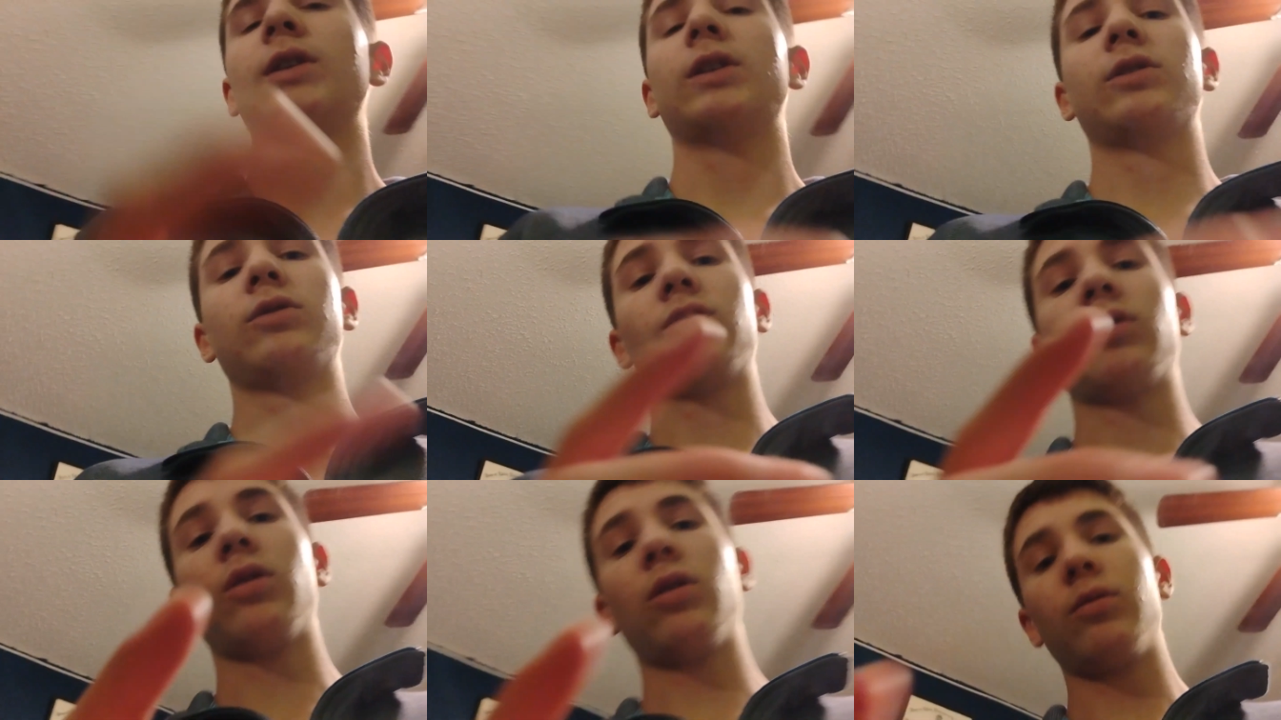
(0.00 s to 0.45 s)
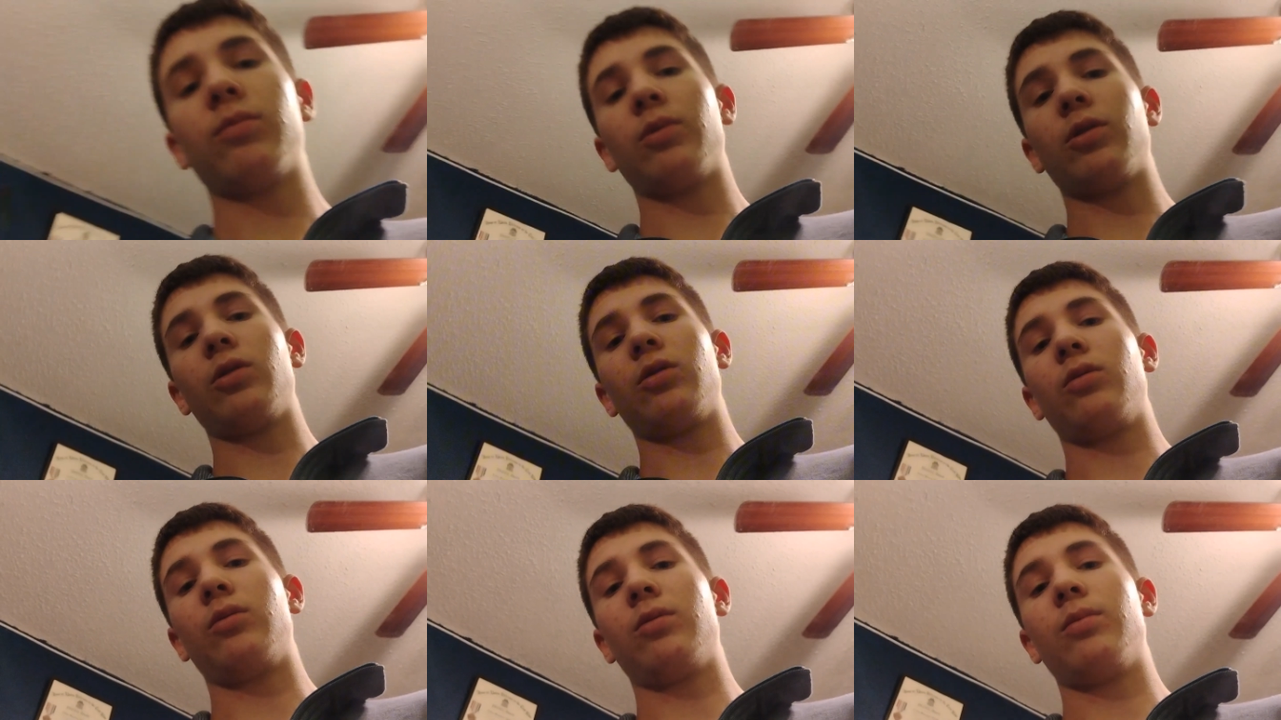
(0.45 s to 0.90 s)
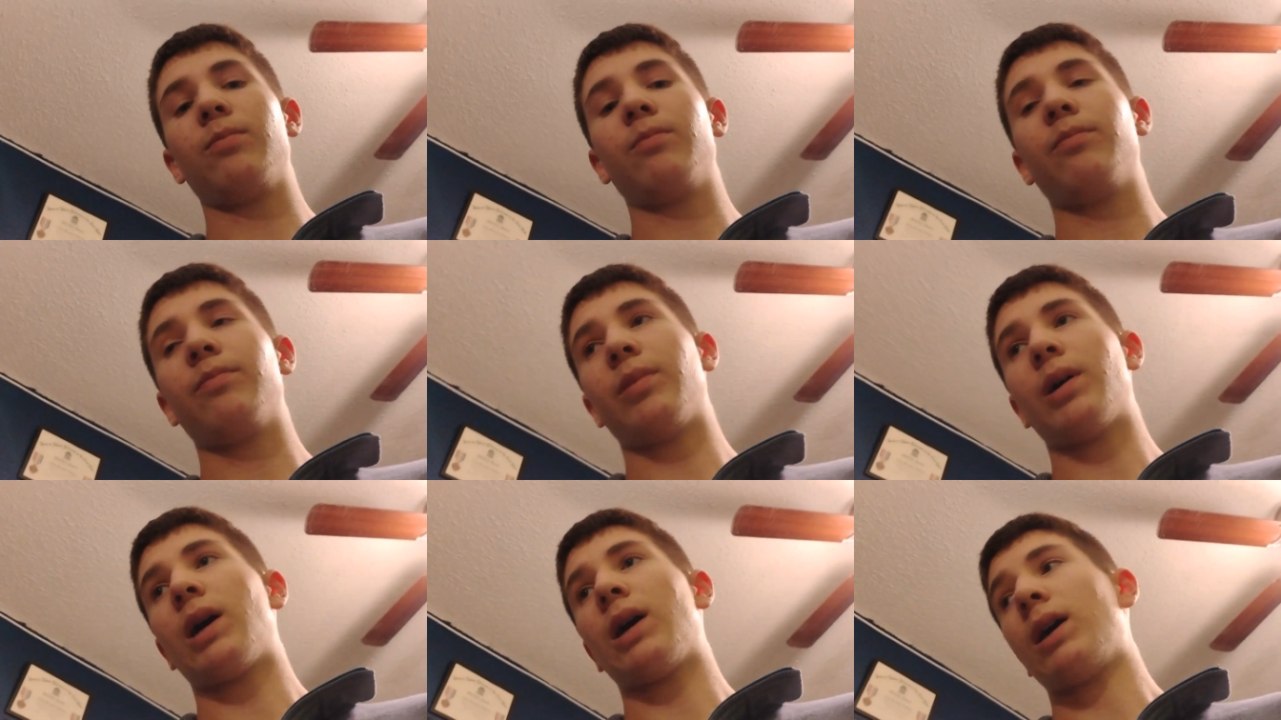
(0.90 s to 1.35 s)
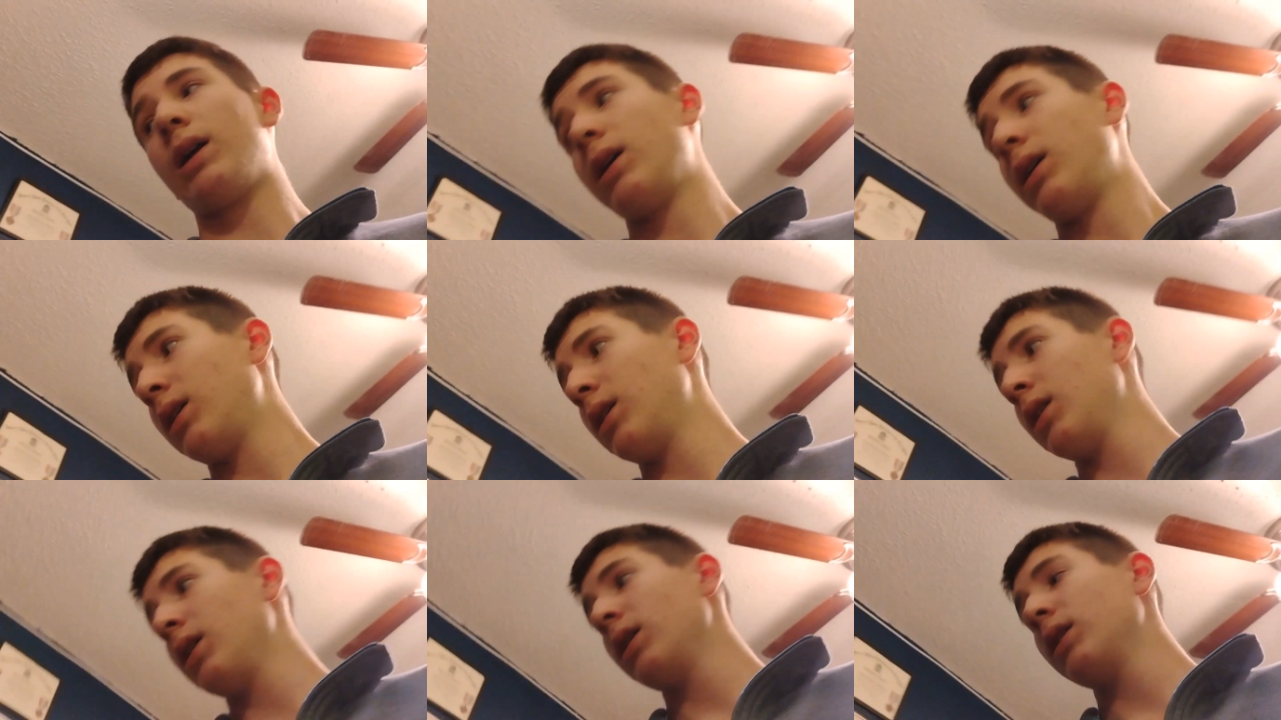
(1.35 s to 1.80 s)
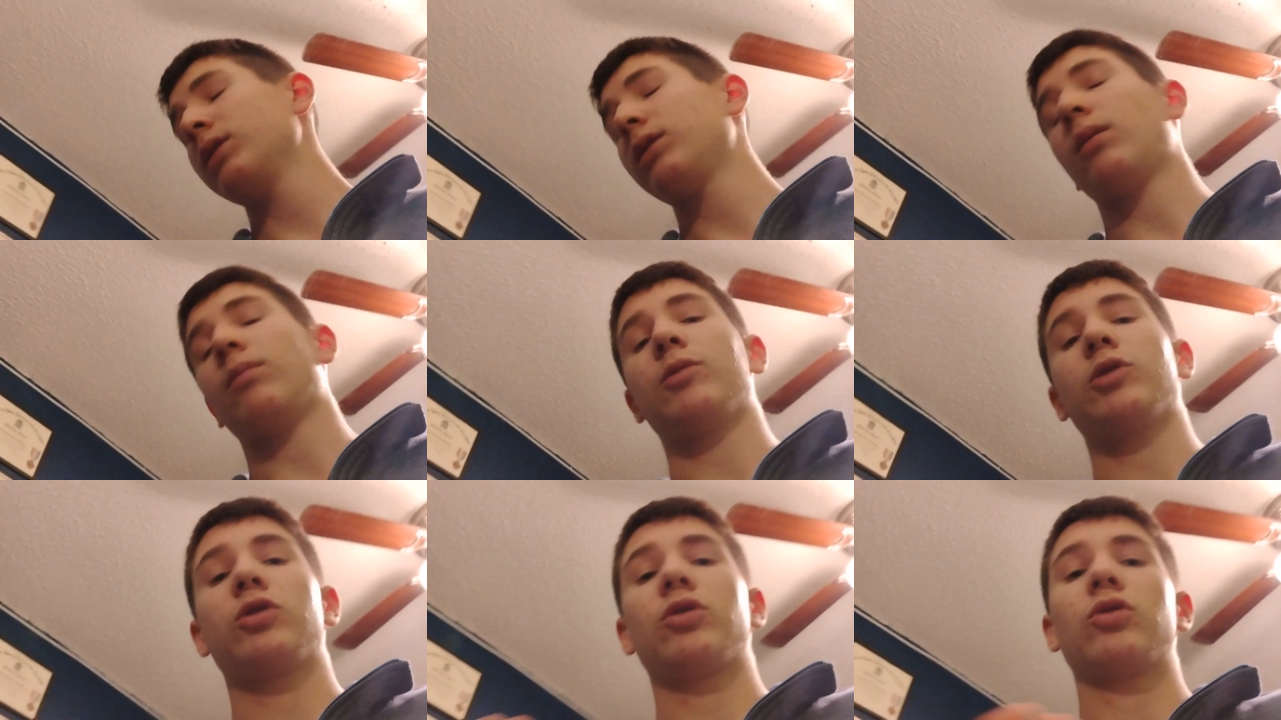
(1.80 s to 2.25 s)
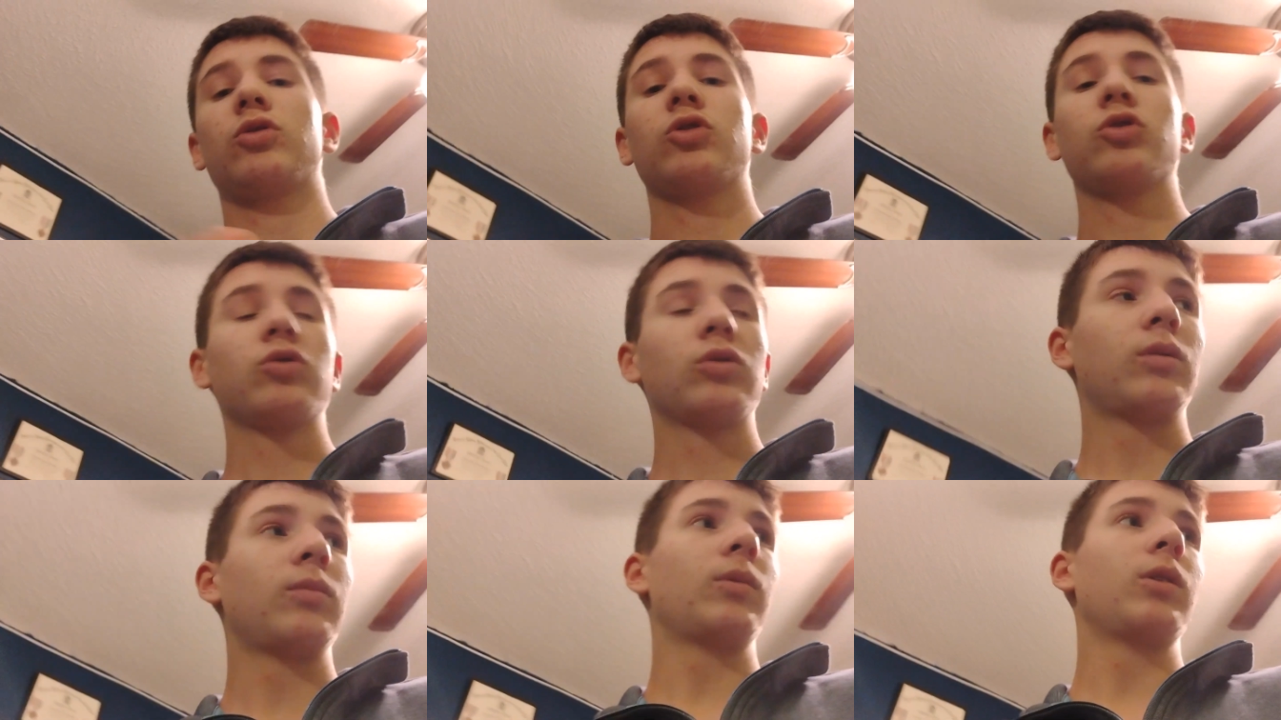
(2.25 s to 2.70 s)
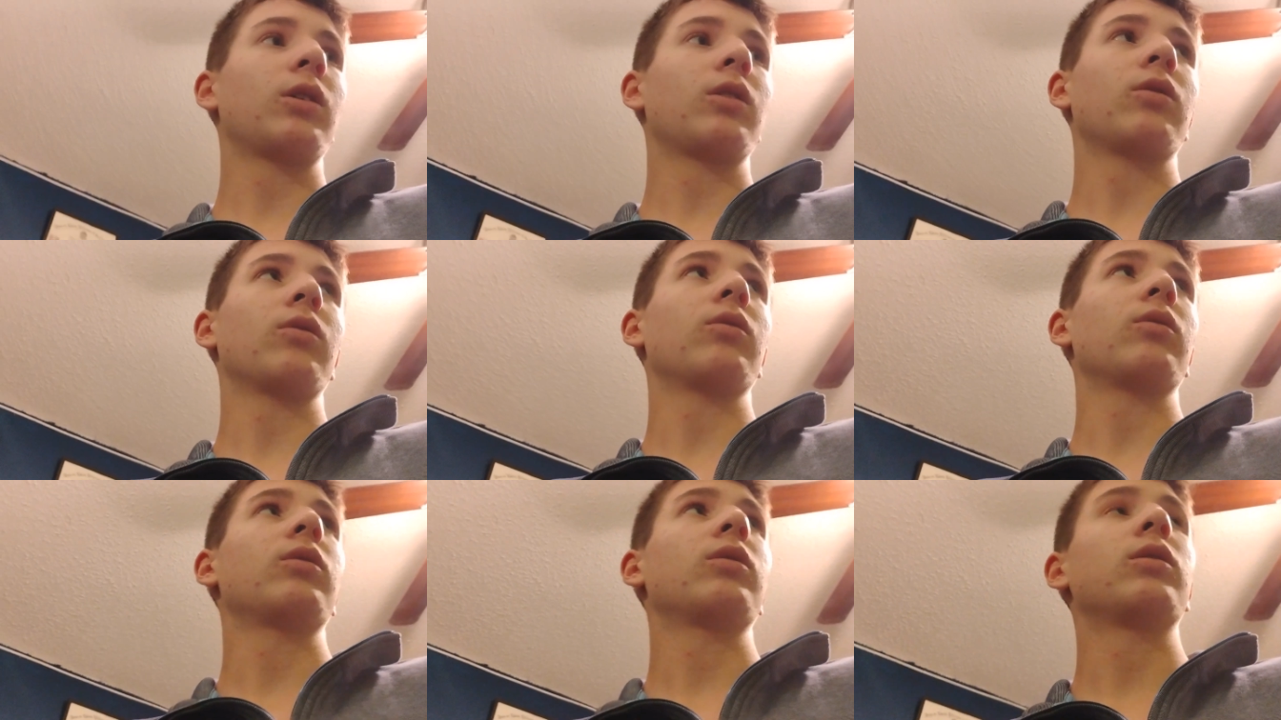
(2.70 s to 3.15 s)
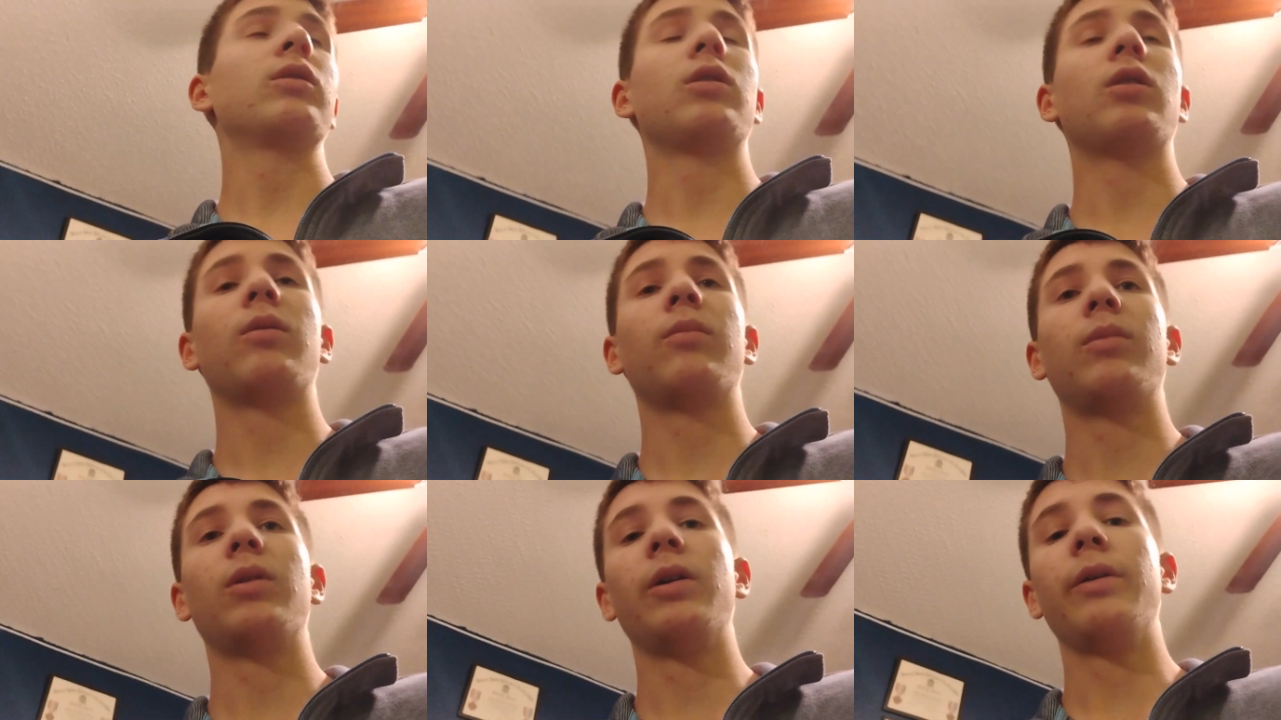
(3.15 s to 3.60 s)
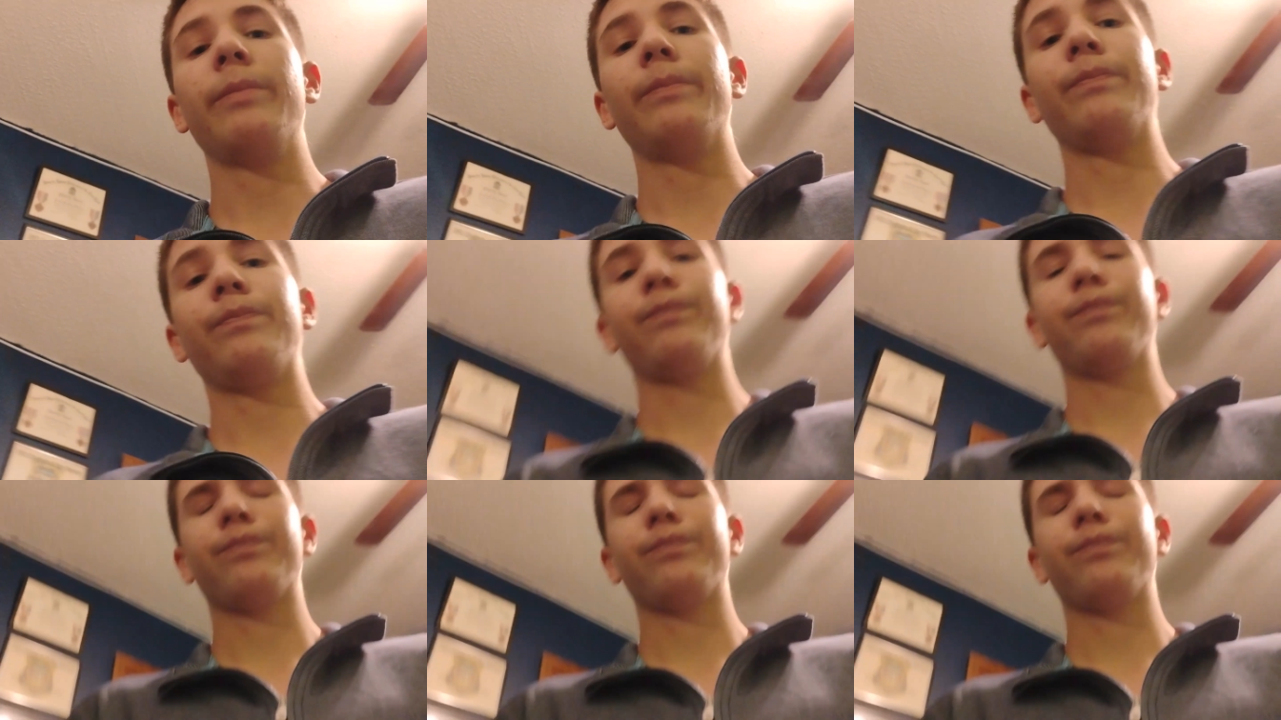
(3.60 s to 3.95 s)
this will upload by time I start streaming or you know, but